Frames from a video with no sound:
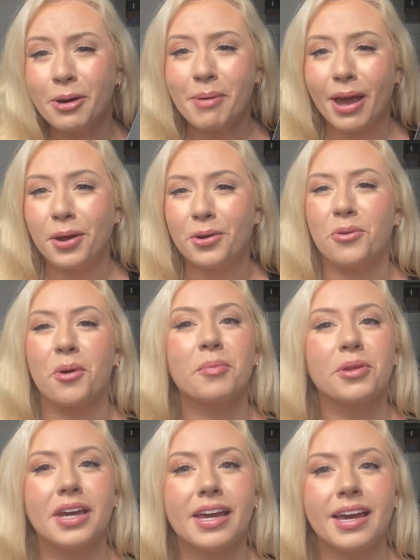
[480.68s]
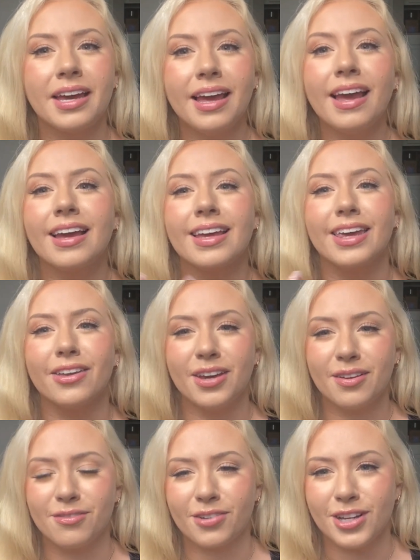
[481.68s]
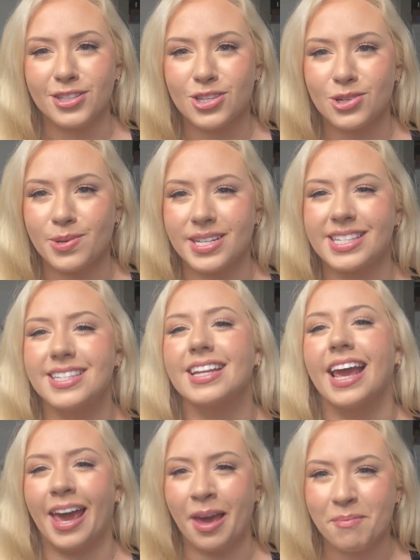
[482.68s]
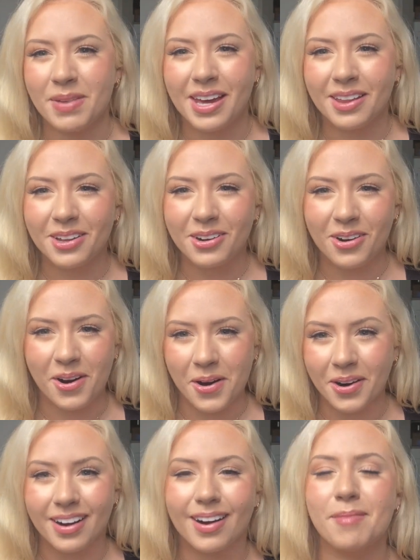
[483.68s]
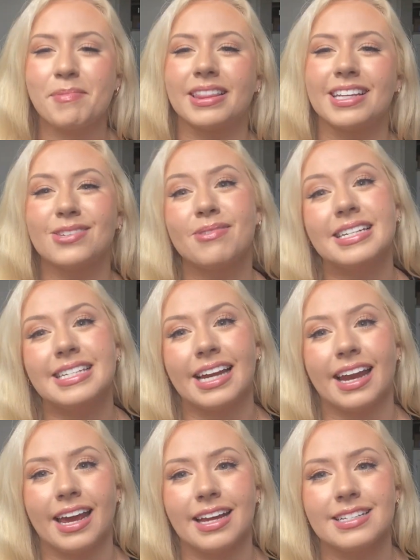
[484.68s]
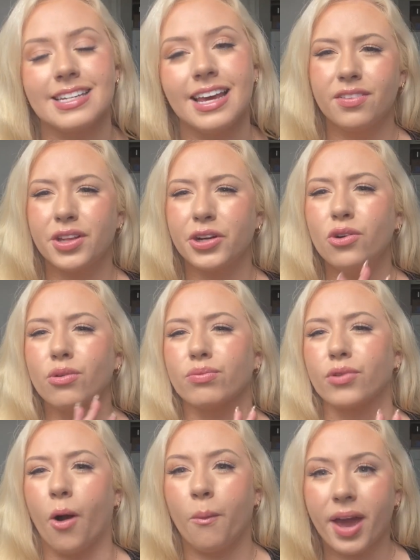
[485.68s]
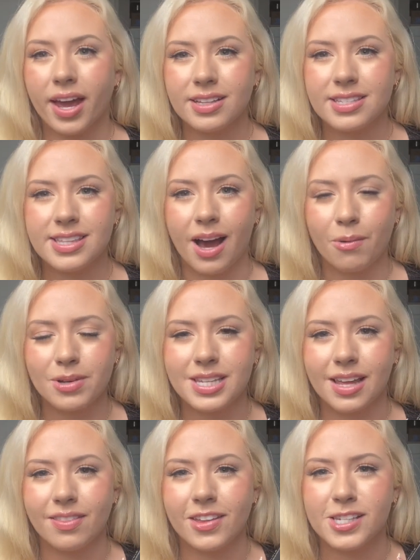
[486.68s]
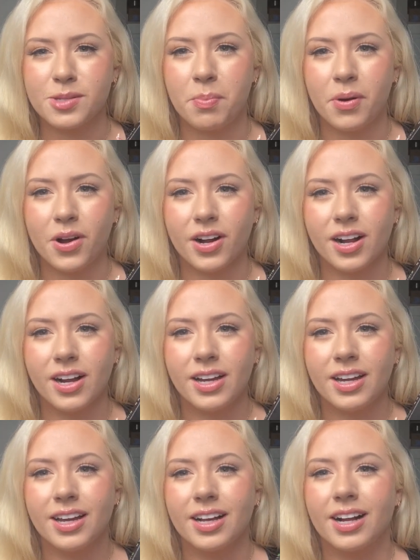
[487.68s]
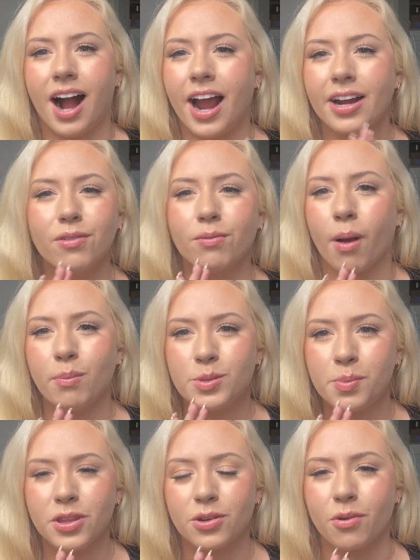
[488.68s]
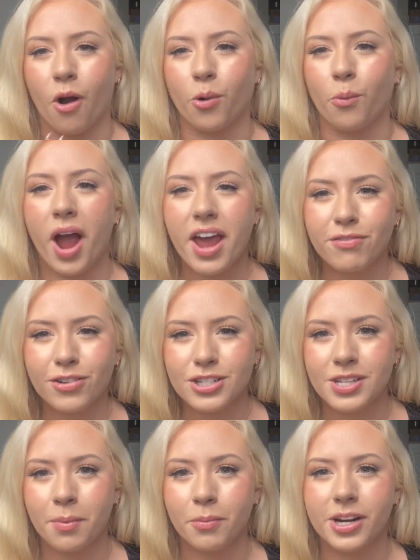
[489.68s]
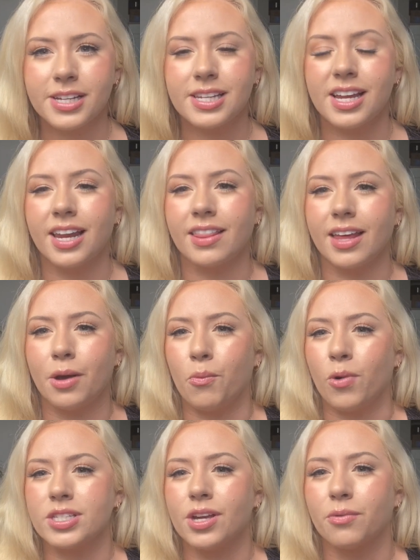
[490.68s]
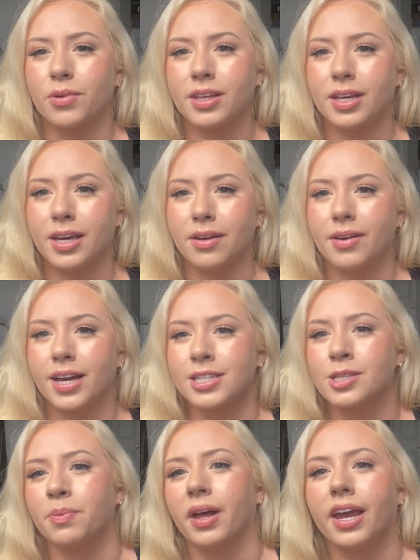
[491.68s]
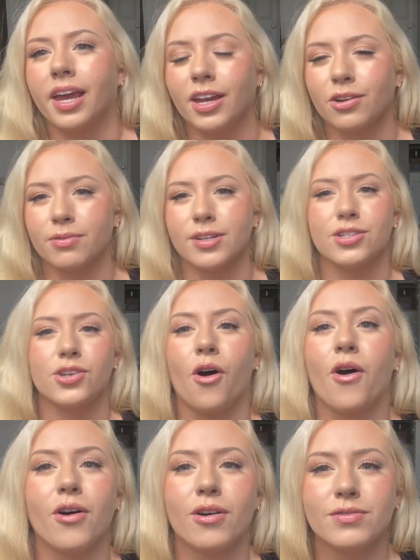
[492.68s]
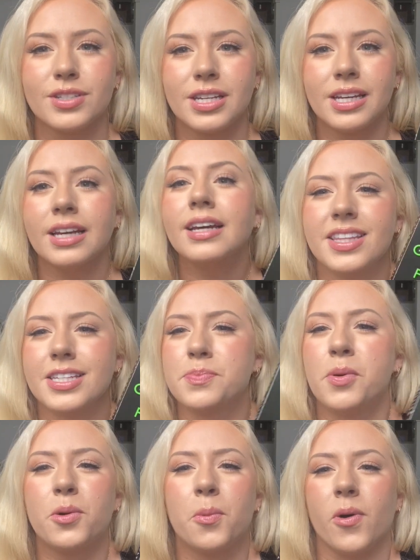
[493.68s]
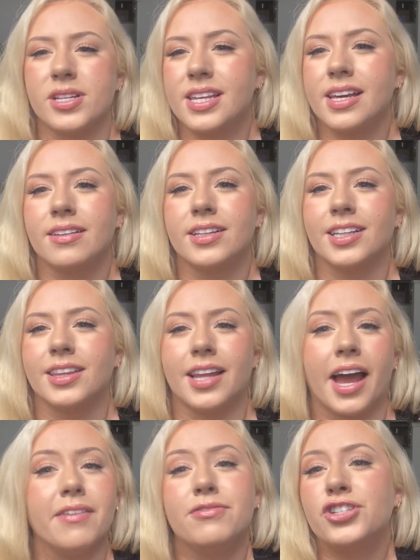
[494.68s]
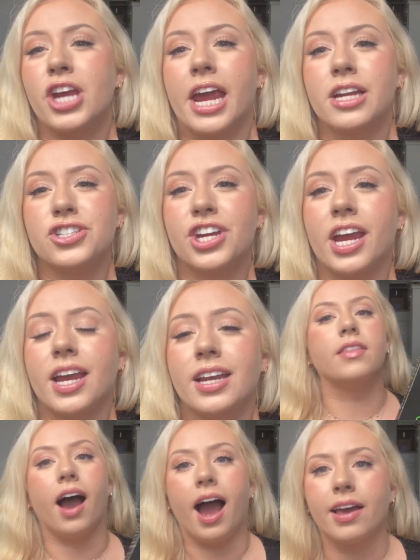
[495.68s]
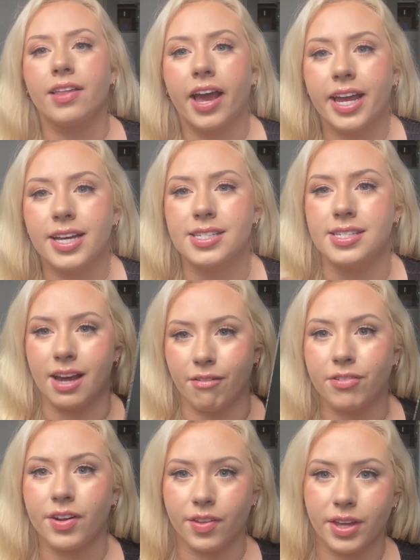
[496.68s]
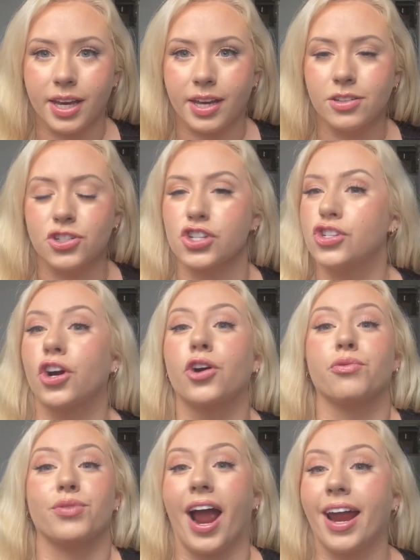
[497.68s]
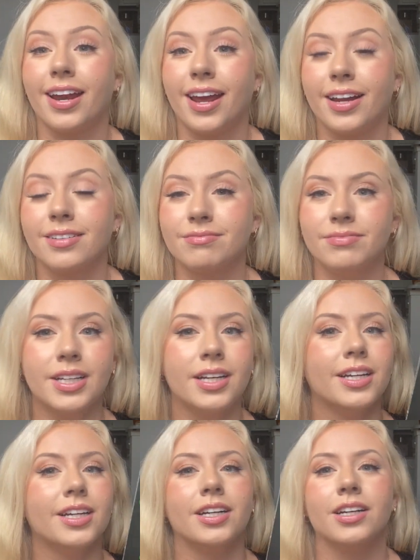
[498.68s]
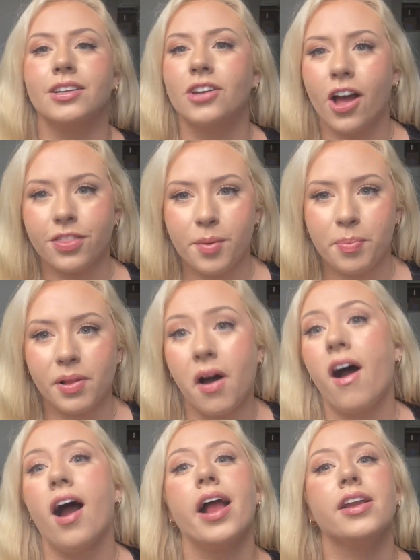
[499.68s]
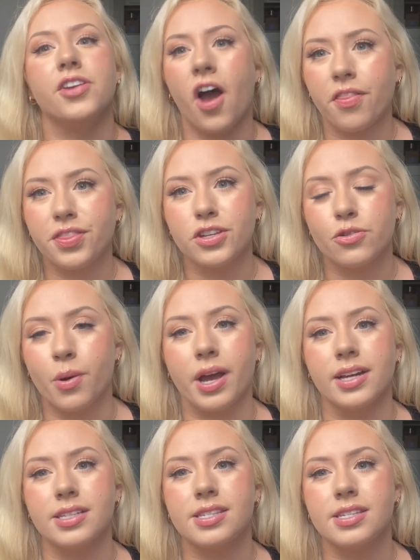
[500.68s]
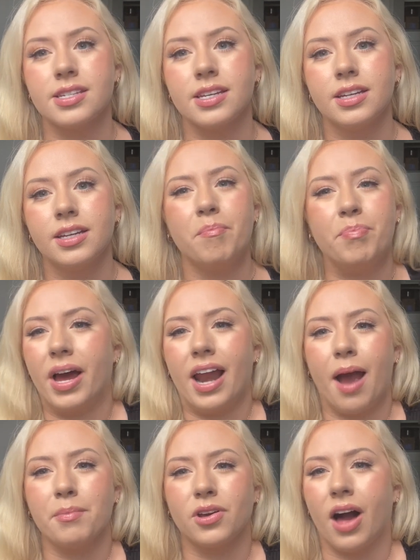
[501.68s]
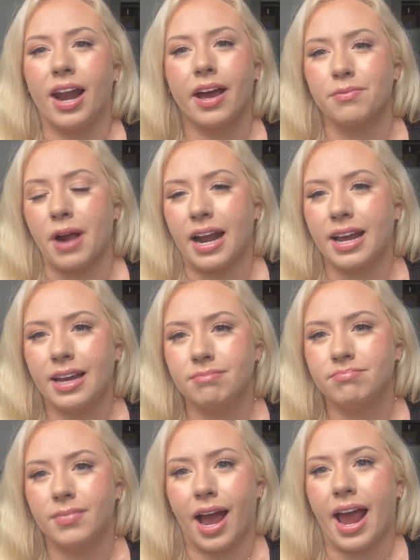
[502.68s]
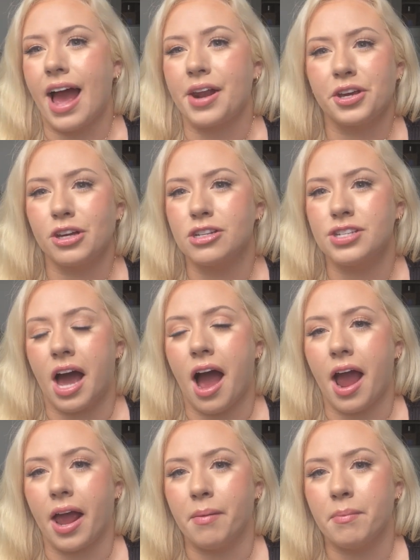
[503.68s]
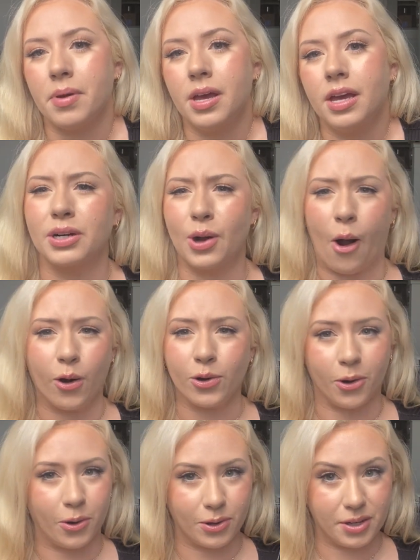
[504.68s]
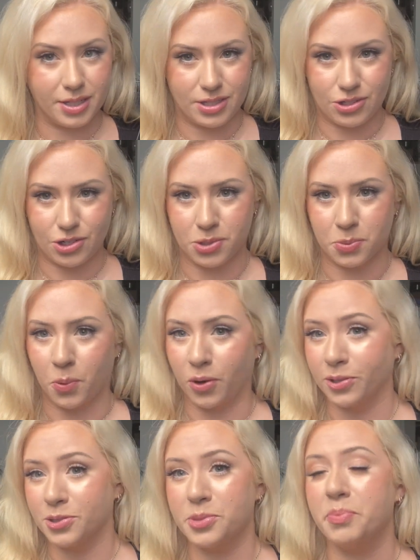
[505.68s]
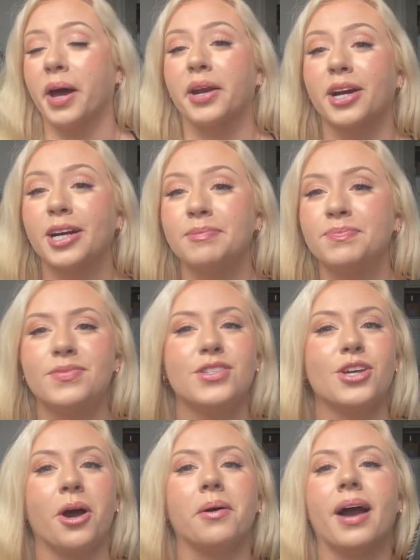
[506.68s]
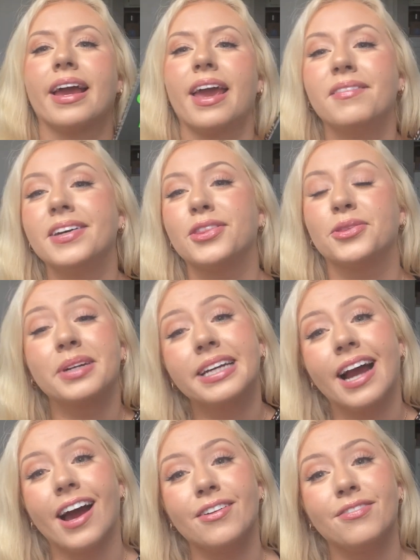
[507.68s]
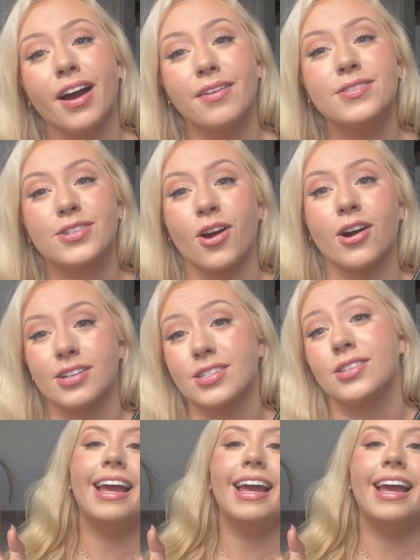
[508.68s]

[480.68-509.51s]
bit. Normally, Gillian Flynn's twists hit me a little harder, but this one didn't. The little romance that was in this book kind of rubbed me the wrong way for some reason. It wasn't really explained, resolved. This book wasn't life-changing. The highlight is definitely just her writing, not the plot, not the twist, but I'm glad I read it. I had a good time, but Gone Girl is just worlds better. So I gave it 3 out of 5 stars.